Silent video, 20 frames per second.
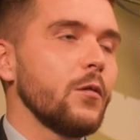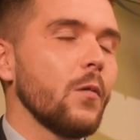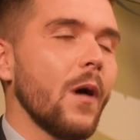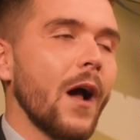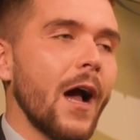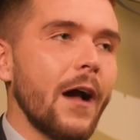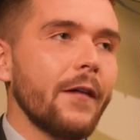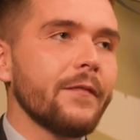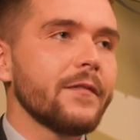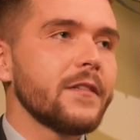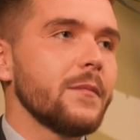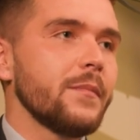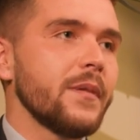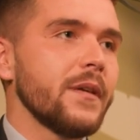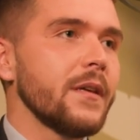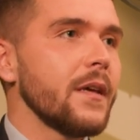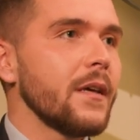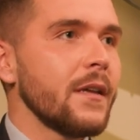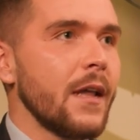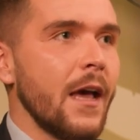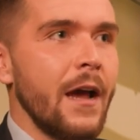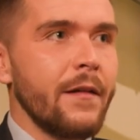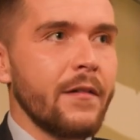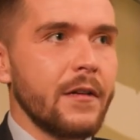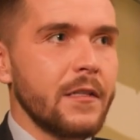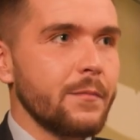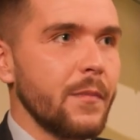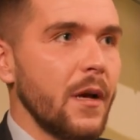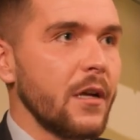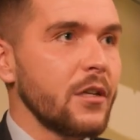you have to be an
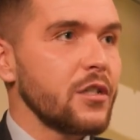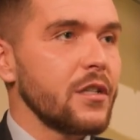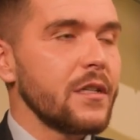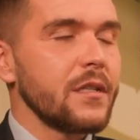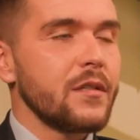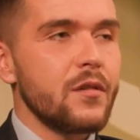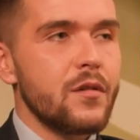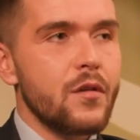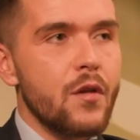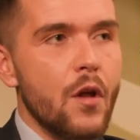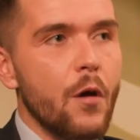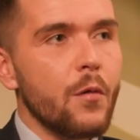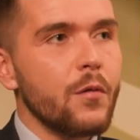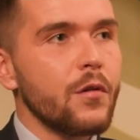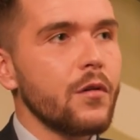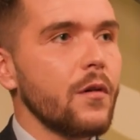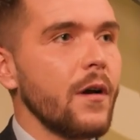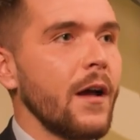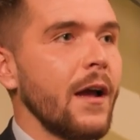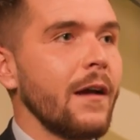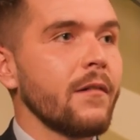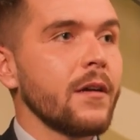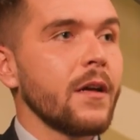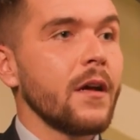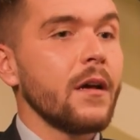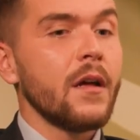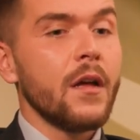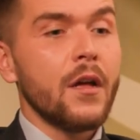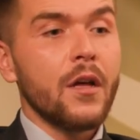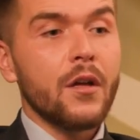area specialist, know your
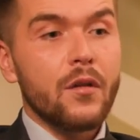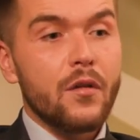area,